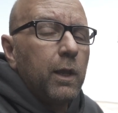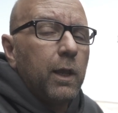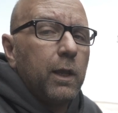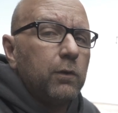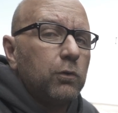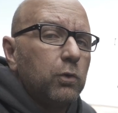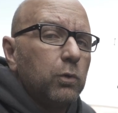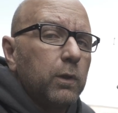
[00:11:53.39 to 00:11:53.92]

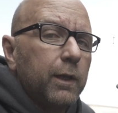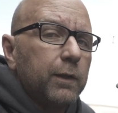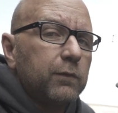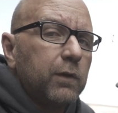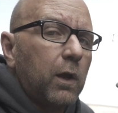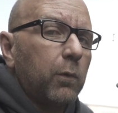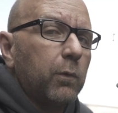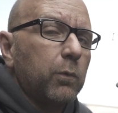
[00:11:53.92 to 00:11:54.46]
and you liked
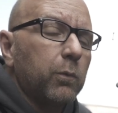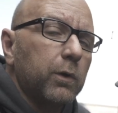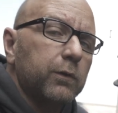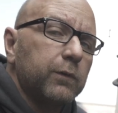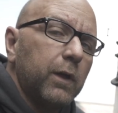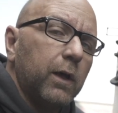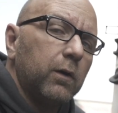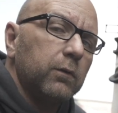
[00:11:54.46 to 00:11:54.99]
how it
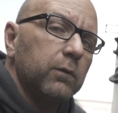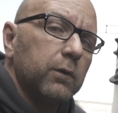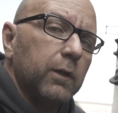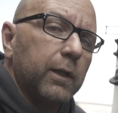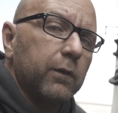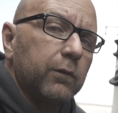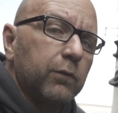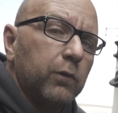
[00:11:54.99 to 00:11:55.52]
worked out,
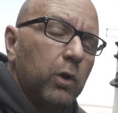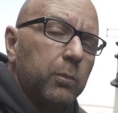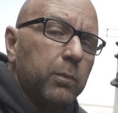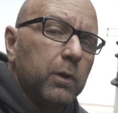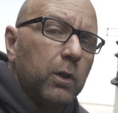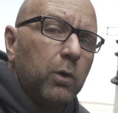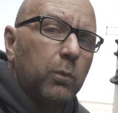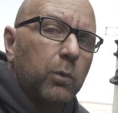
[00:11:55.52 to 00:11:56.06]
let us know below.